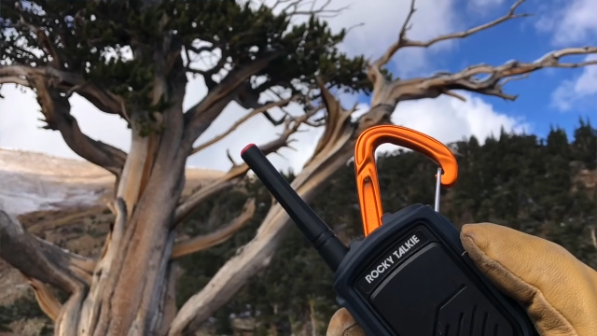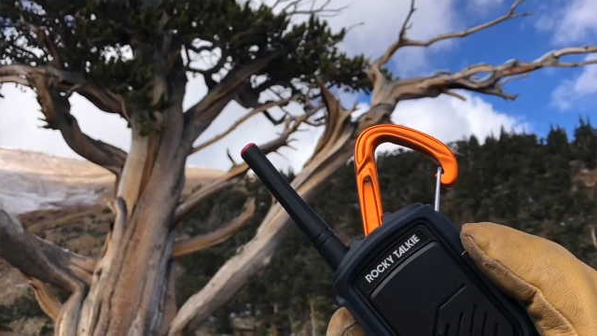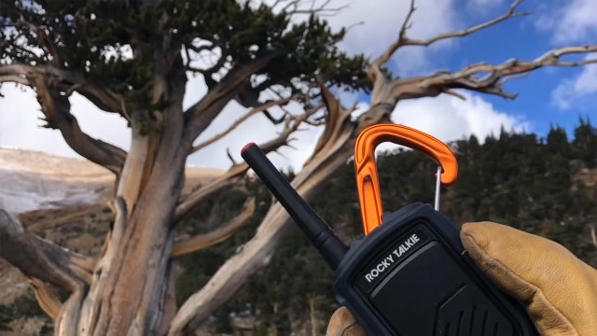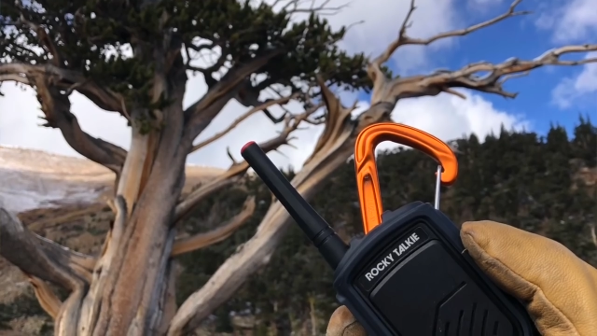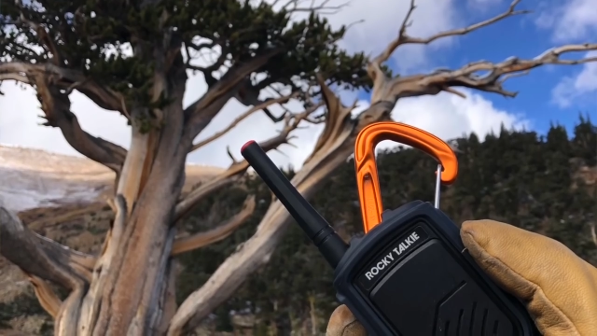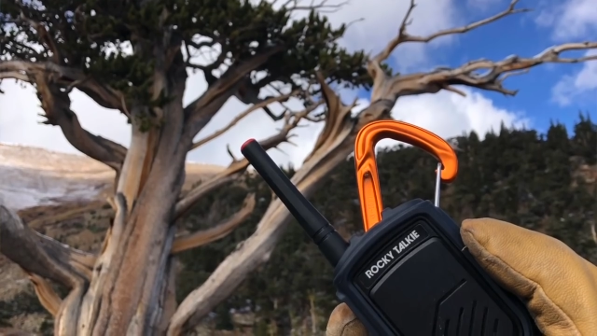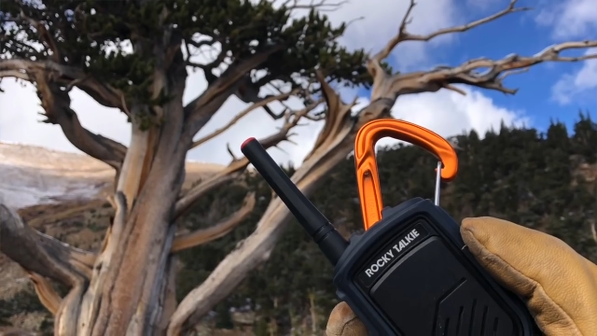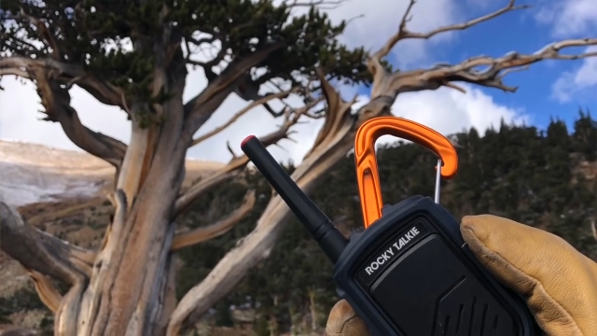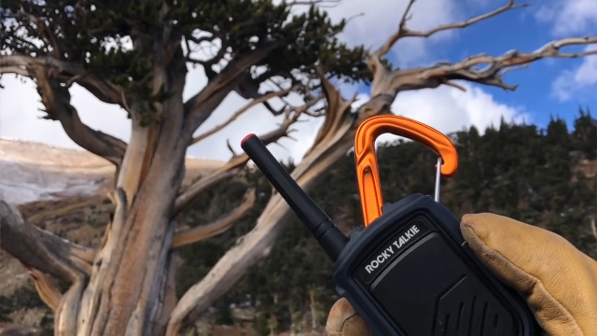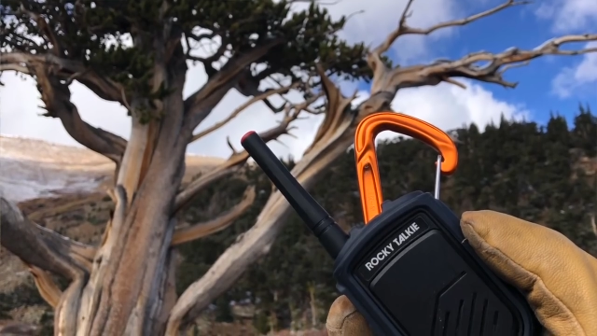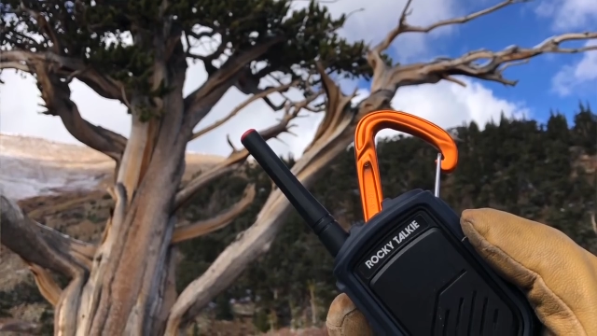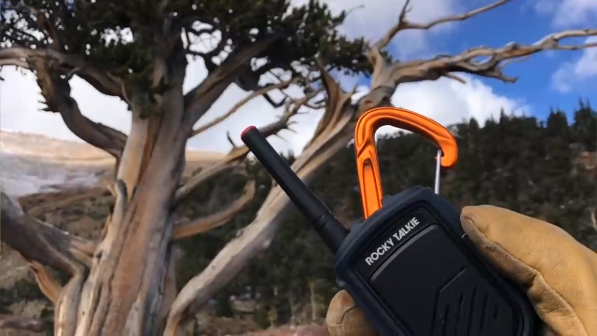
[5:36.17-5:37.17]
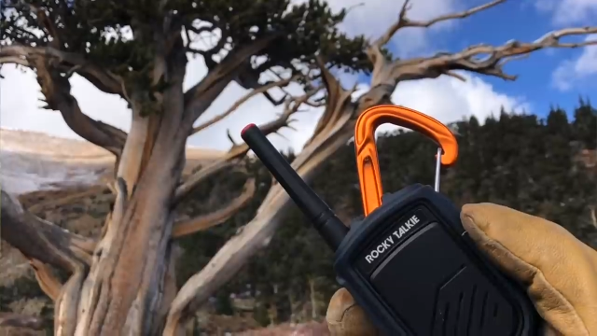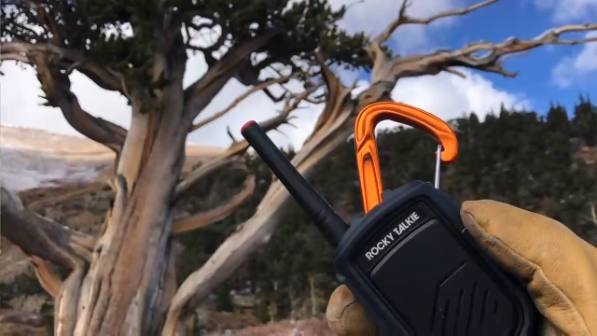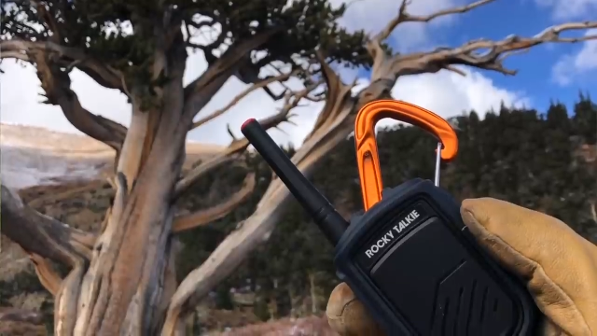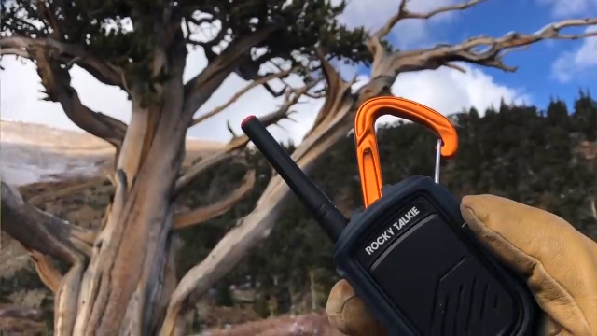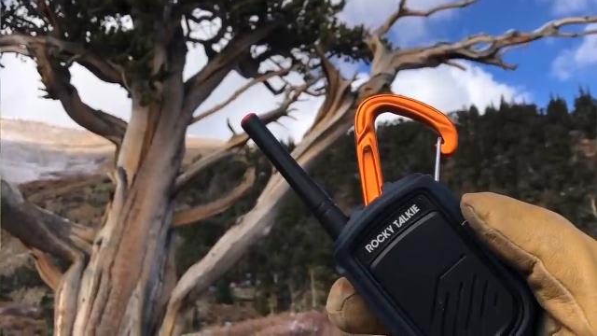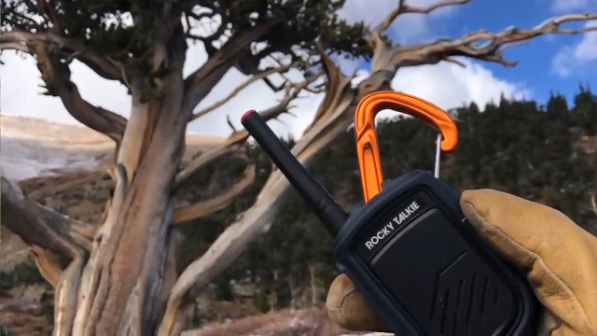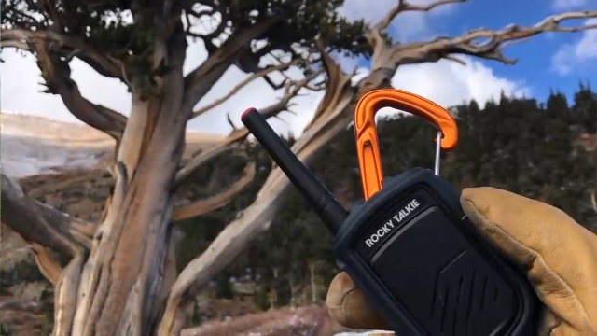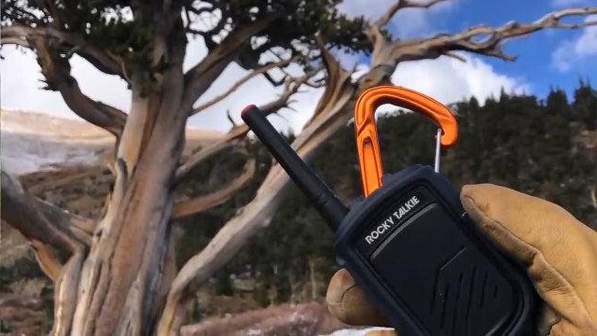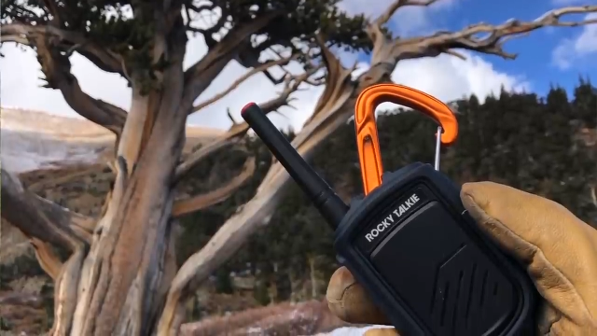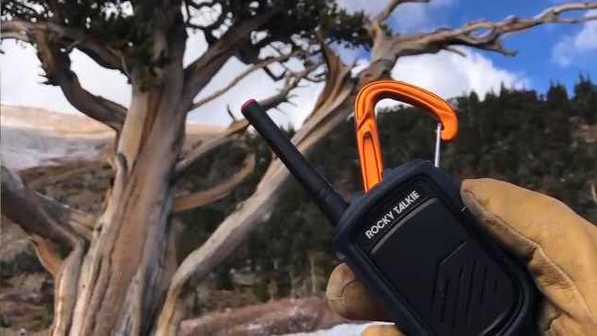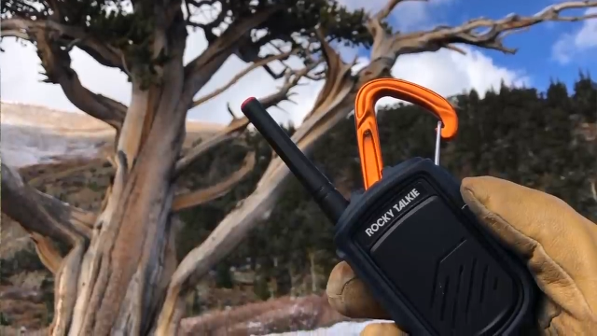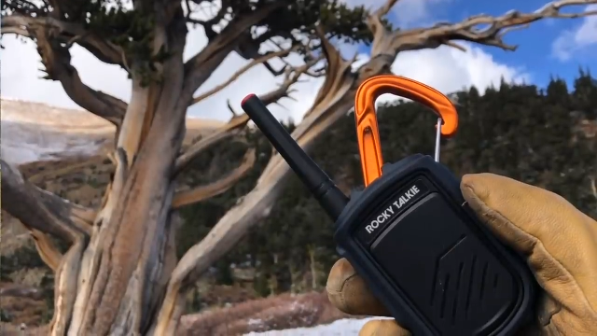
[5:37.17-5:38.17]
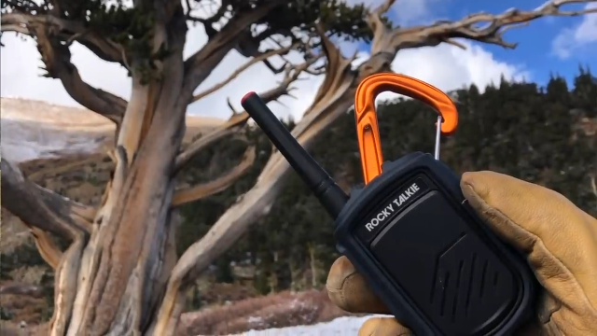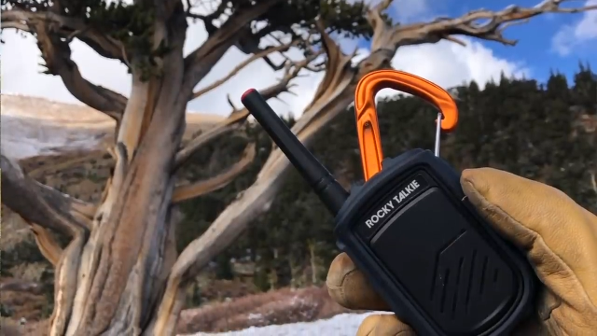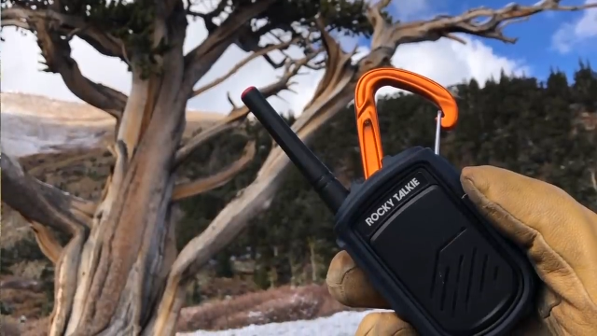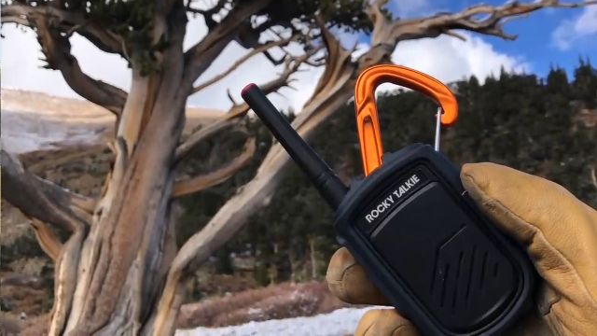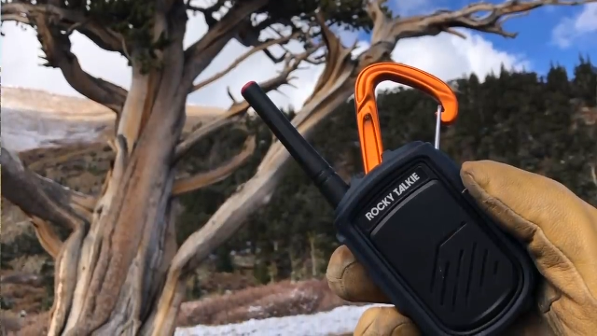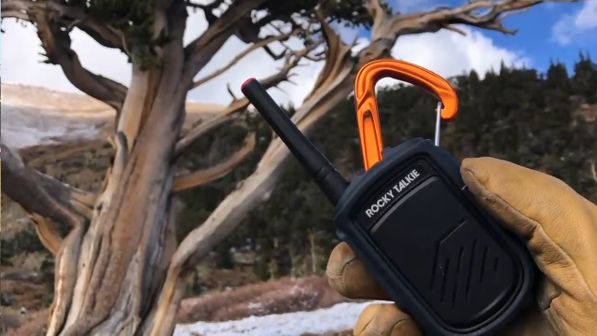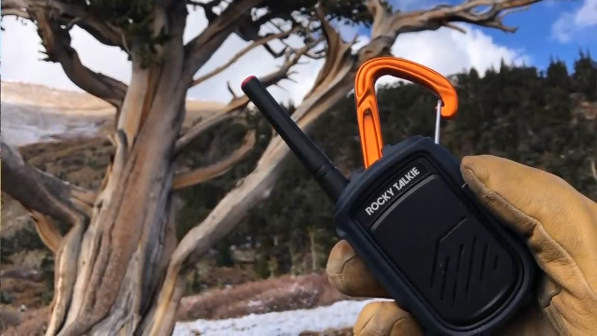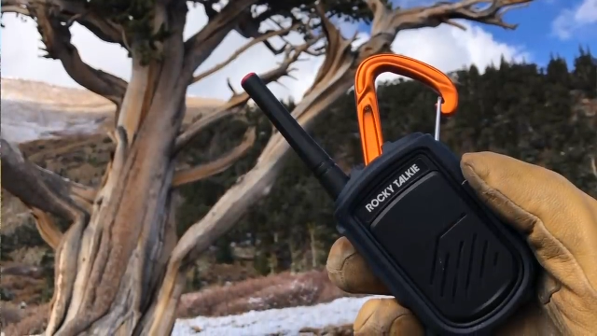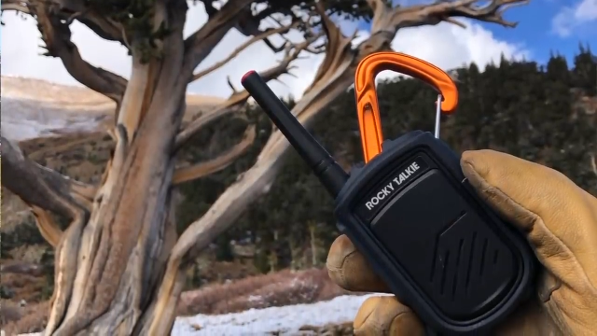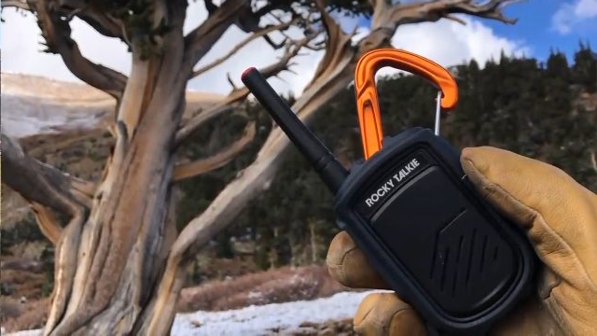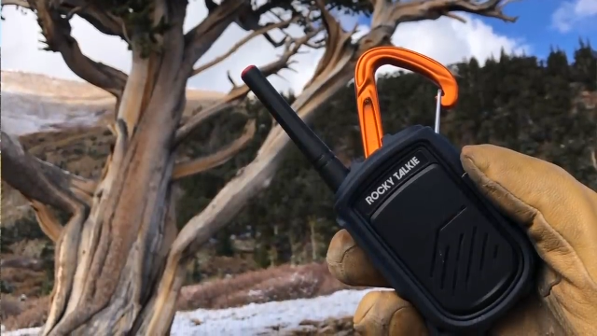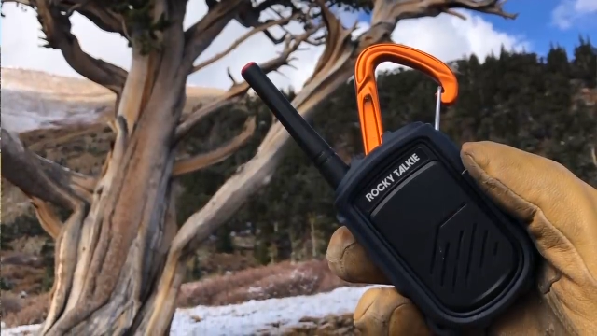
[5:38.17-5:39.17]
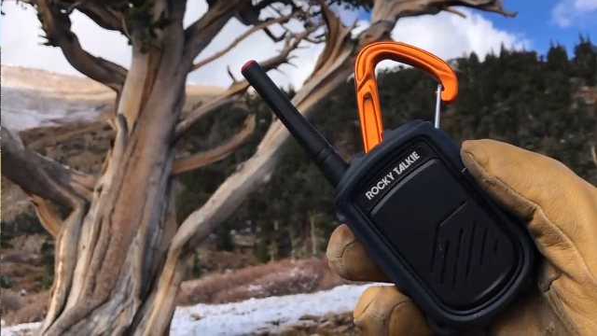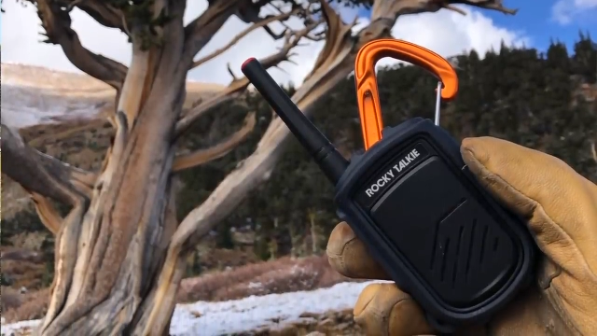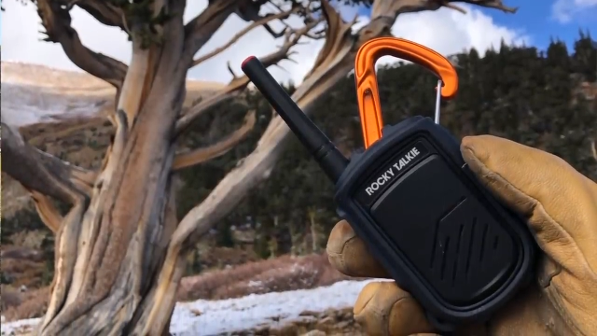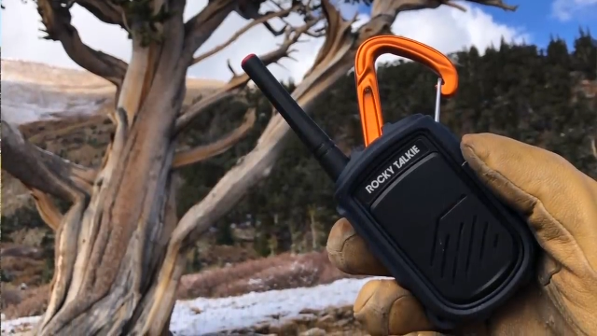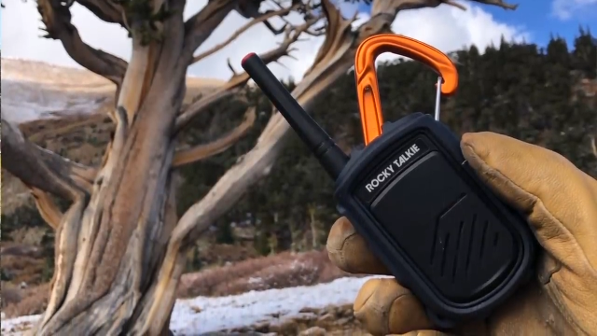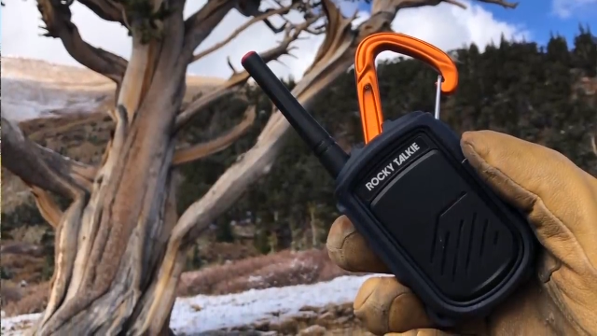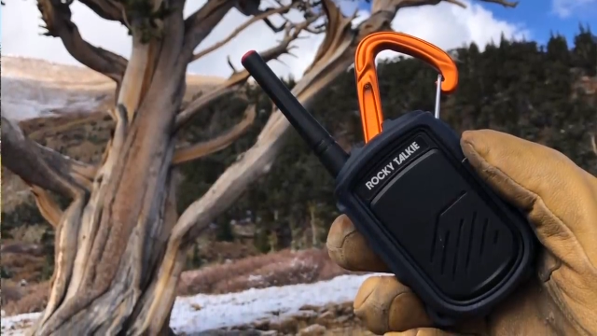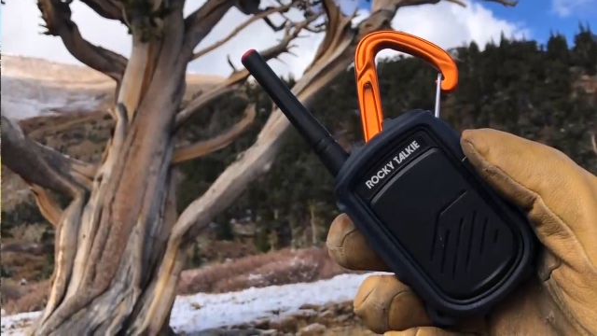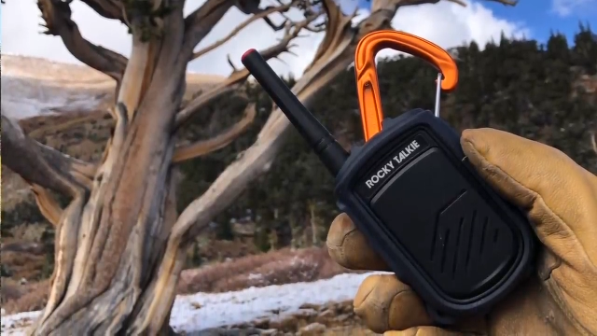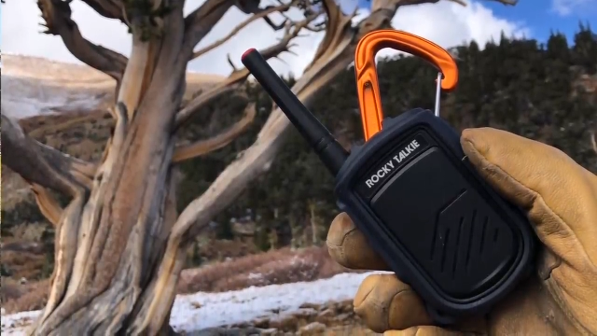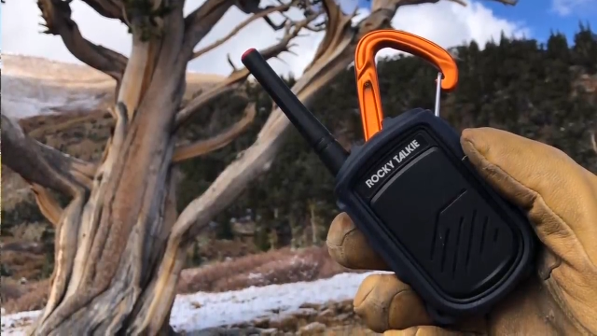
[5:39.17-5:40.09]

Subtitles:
No face is visible, so there are no lips to read.